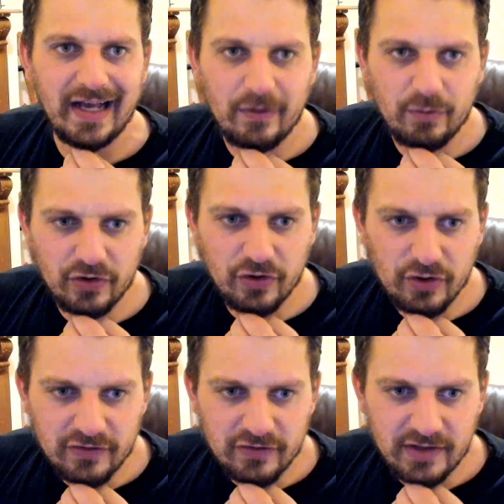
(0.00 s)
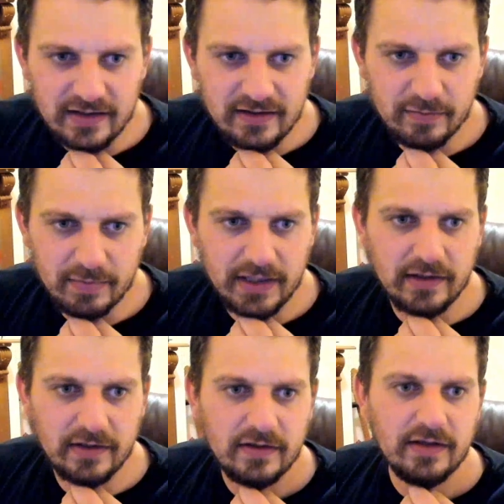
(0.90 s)
would not sign this
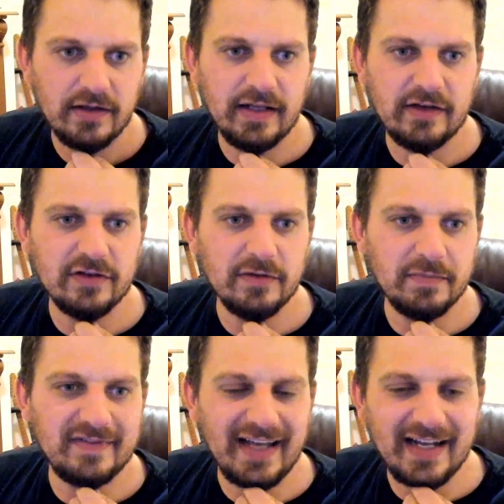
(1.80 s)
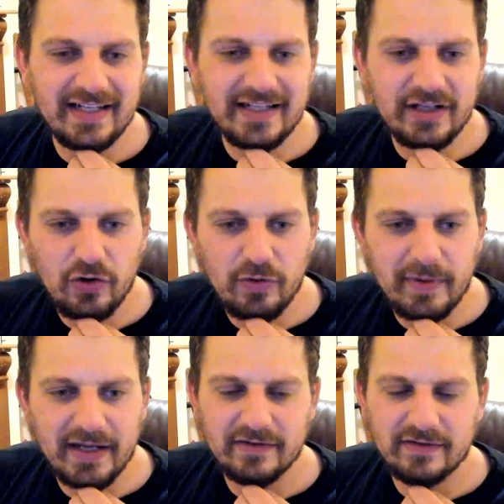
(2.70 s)
player. Next up, Dani
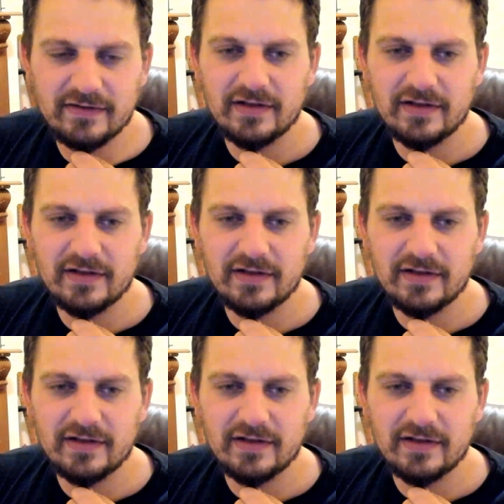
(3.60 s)
Gomez.